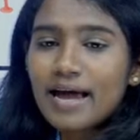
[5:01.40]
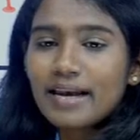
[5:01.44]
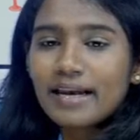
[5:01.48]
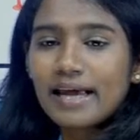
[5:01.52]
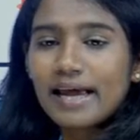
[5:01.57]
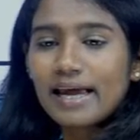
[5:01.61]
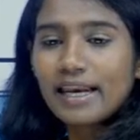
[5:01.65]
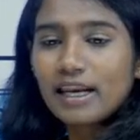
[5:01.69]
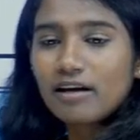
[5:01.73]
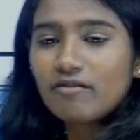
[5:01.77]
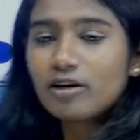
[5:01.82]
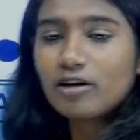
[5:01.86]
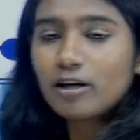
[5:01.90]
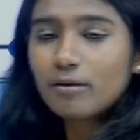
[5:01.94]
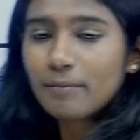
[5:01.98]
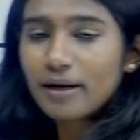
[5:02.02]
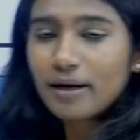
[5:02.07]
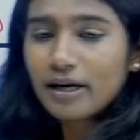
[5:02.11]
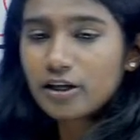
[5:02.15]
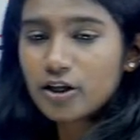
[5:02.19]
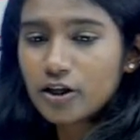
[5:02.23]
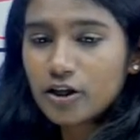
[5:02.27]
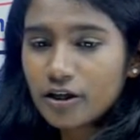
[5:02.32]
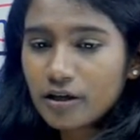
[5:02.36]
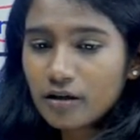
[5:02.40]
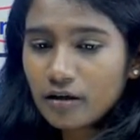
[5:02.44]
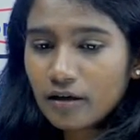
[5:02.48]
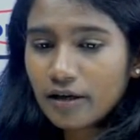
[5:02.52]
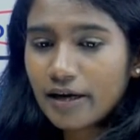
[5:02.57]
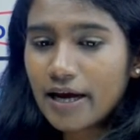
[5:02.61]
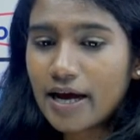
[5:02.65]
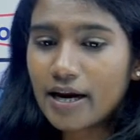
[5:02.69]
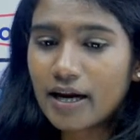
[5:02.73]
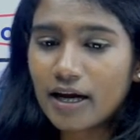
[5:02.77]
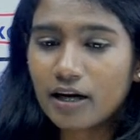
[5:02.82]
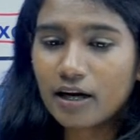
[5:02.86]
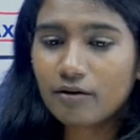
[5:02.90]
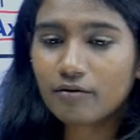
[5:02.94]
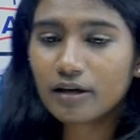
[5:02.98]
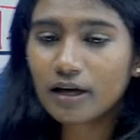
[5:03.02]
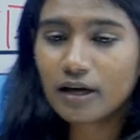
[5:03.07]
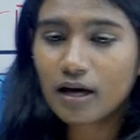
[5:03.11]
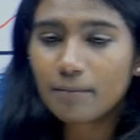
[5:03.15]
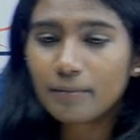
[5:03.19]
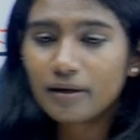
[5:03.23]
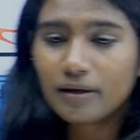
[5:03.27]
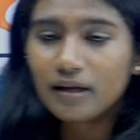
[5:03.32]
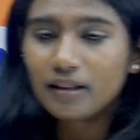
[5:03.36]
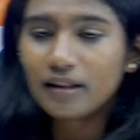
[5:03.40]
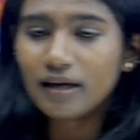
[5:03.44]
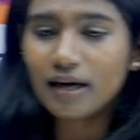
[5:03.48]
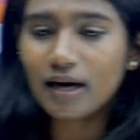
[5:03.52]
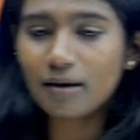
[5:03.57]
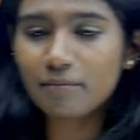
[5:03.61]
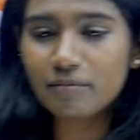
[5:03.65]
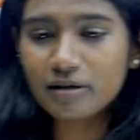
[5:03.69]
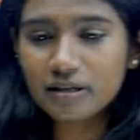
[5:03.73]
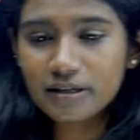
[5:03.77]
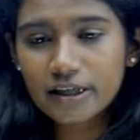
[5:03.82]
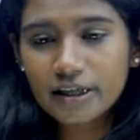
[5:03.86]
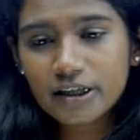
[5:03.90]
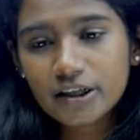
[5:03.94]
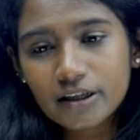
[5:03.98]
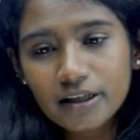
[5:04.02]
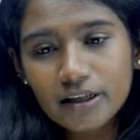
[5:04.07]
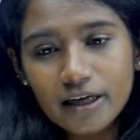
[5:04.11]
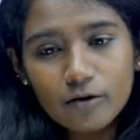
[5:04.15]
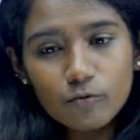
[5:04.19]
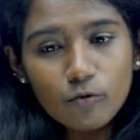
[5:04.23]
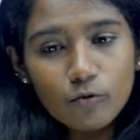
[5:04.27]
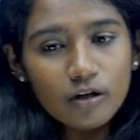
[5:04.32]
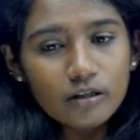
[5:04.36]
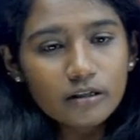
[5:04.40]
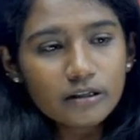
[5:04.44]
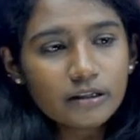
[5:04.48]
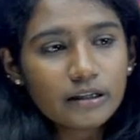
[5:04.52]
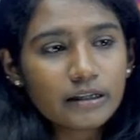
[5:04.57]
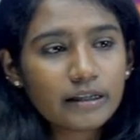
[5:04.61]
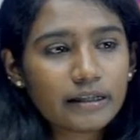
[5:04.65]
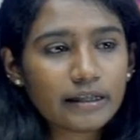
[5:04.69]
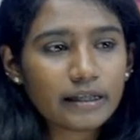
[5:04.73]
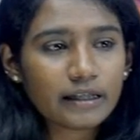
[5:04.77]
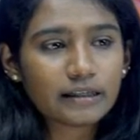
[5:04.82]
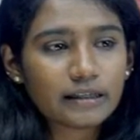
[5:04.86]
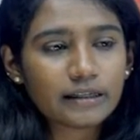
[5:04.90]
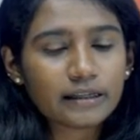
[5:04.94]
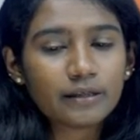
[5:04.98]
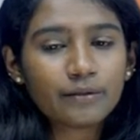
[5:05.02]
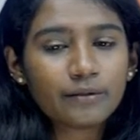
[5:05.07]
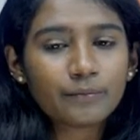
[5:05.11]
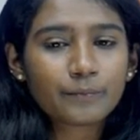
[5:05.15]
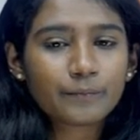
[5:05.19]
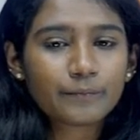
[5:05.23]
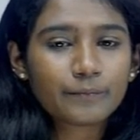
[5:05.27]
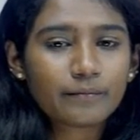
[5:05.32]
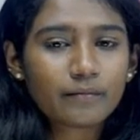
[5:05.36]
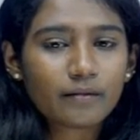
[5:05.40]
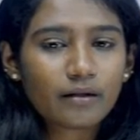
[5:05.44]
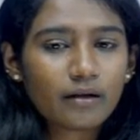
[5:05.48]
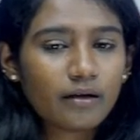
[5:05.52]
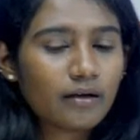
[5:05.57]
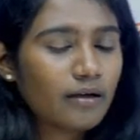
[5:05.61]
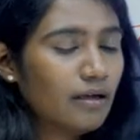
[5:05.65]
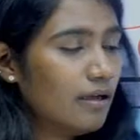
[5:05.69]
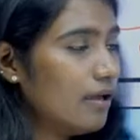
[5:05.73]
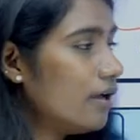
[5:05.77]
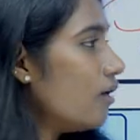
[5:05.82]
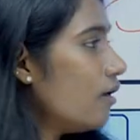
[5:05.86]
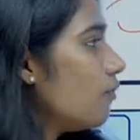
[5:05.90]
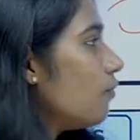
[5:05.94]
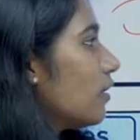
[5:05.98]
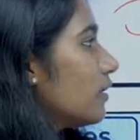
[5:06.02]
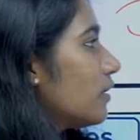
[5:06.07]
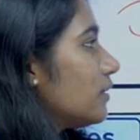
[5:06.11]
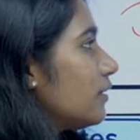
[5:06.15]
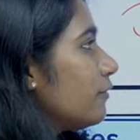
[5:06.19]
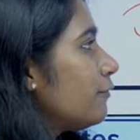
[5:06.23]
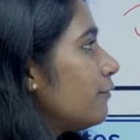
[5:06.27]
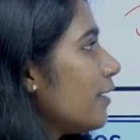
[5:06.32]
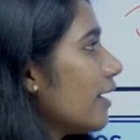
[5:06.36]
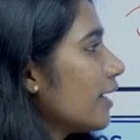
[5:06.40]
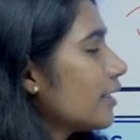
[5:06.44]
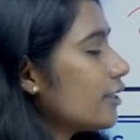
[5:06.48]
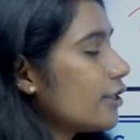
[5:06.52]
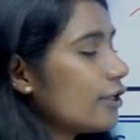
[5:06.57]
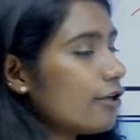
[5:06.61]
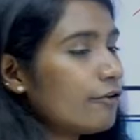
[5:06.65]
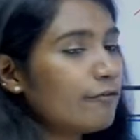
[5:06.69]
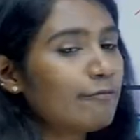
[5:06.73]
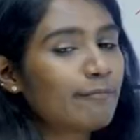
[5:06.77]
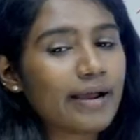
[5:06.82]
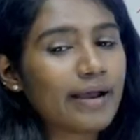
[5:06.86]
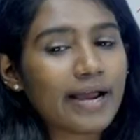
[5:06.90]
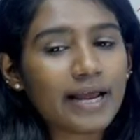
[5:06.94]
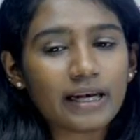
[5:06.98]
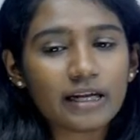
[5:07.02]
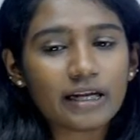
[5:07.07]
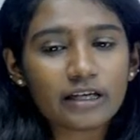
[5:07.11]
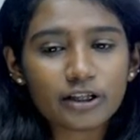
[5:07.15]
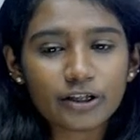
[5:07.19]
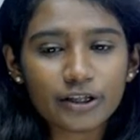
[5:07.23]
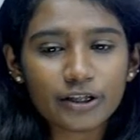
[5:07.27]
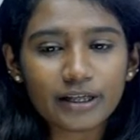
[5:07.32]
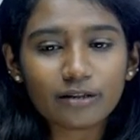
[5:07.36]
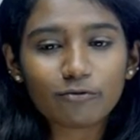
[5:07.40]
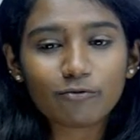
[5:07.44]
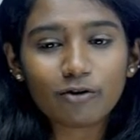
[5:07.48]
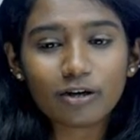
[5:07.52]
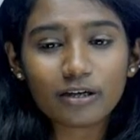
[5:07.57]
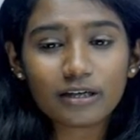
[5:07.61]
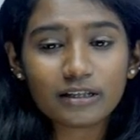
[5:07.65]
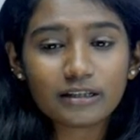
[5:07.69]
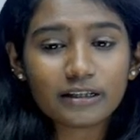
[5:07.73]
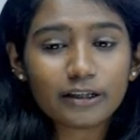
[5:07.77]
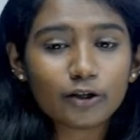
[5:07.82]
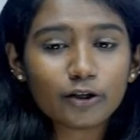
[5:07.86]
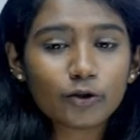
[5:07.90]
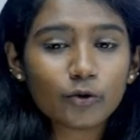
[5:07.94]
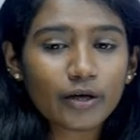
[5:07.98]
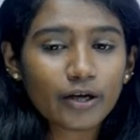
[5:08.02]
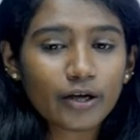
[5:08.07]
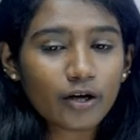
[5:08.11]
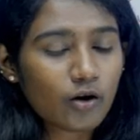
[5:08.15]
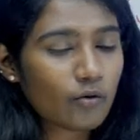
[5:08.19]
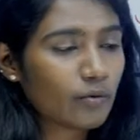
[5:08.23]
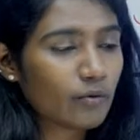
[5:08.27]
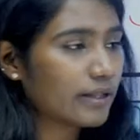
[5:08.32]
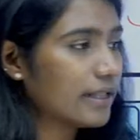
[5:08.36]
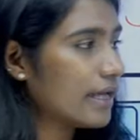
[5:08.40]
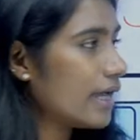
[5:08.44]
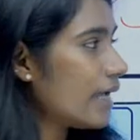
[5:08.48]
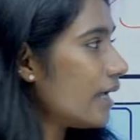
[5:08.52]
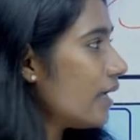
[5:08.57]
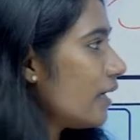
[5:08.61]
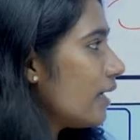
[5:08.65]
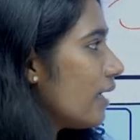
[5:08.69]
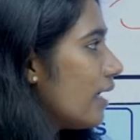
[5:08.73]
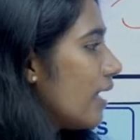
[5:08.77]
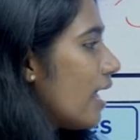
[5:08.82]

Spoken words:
Can anyone mention, can anyone comment in the comment section that what's the reason, what's the function of myelin sheath, what is it doing over there?